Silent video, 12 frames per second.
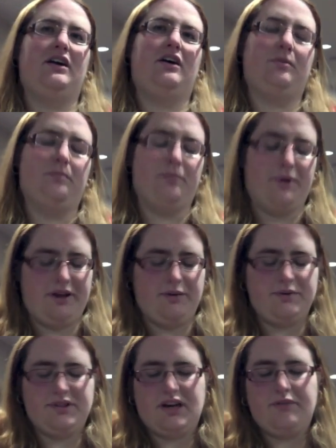but it
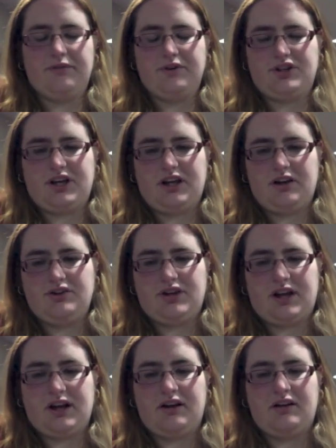was time for a change,
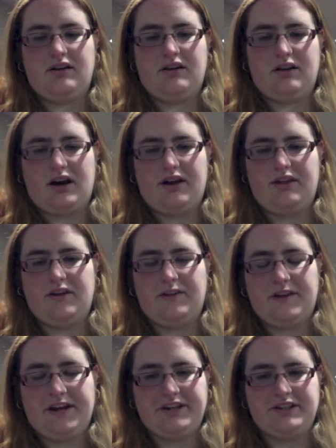and I think
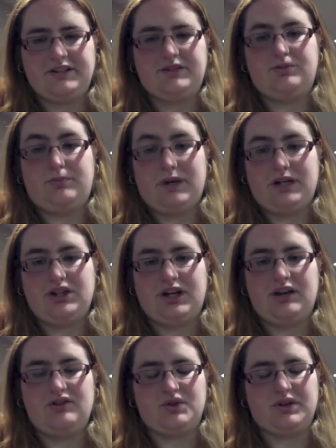the next big change,